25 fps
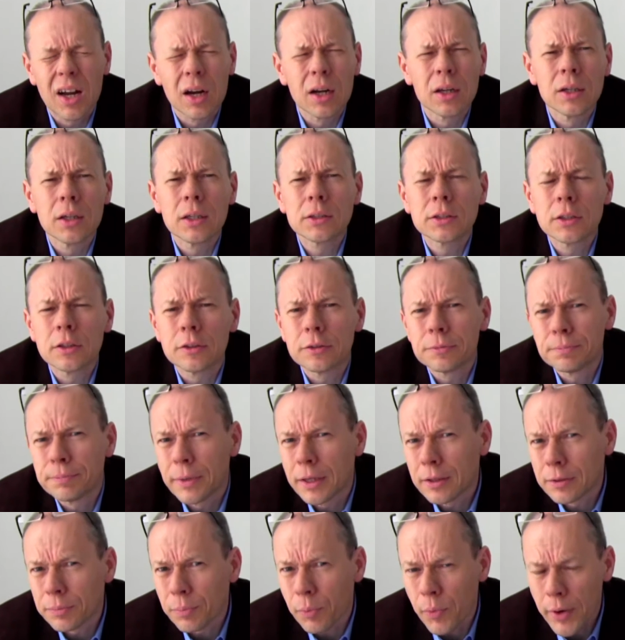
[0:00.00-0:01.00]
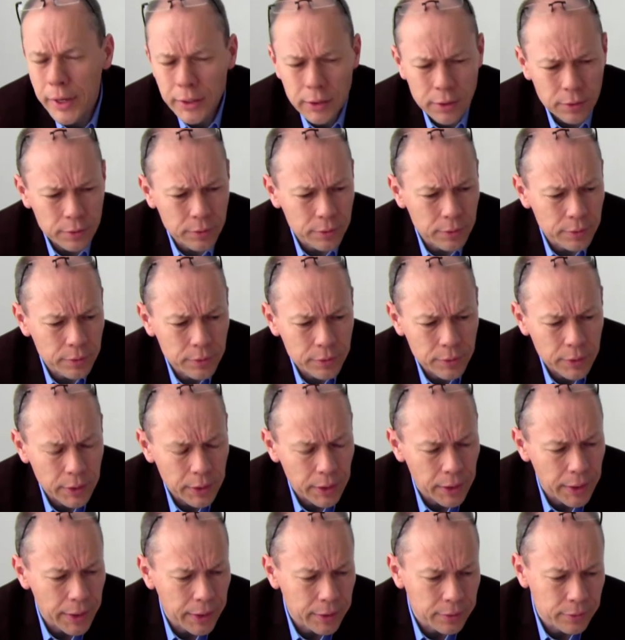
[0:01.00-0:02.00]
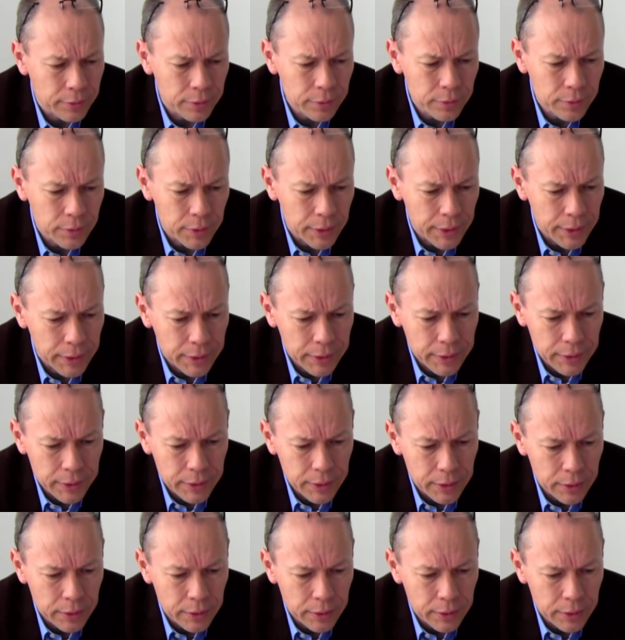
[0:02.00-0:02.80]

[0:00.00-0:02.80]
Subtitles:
a lot of best practices existing,